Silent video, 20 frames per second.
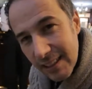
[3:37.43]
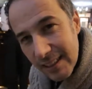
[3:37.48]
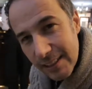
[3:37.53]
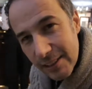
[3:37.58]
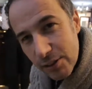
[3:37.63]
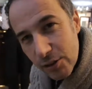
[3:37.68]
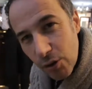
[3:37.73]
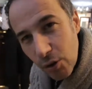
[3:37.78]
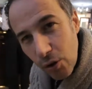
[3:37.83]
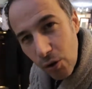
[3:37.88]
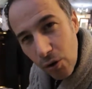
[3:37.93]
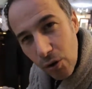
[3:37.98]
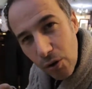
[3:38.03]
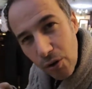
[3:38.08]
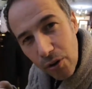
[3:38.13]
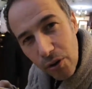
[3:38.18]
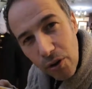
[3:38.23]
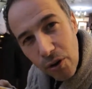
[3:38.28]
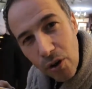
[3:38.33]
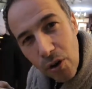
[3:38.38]
It's called
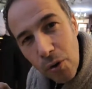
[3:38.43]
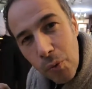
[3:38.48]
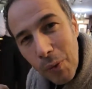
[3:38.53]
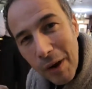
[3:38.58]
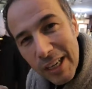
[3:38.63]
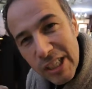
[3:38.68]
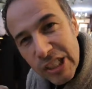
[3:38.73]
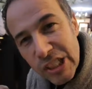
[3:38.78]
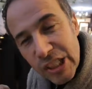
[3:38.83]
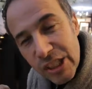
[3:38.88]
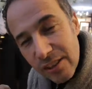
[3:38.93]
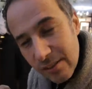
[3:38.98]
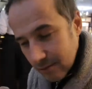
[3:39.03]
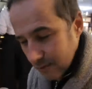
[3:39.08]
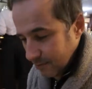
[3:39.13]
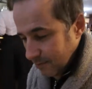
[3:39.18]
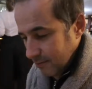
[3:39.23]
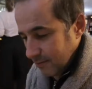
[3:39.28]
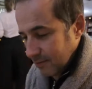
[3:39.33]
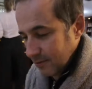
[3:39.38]
a Welsh.
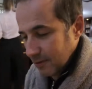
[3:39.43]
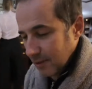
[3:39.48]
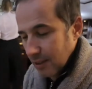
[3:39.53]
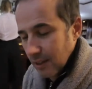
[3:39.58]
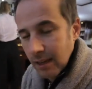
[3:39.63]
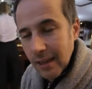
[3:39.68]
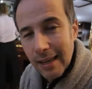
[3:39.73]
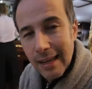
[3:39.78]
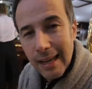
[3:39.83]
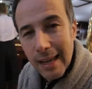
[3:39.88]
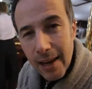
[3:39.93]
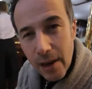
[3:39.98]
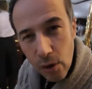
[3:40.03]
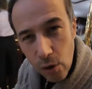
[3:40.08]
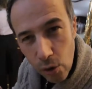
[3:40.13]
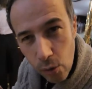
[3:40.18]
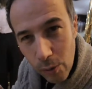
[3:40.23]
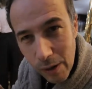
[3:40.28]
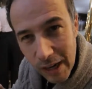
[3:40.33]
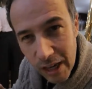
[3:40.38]
And
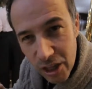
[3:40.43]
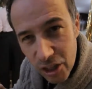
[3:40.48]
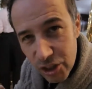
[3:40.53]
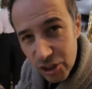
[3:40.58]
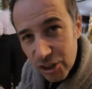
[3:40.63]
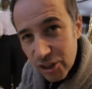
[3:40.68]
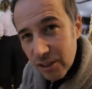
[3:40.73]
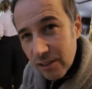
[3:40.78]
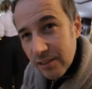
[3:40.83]
a Welsh,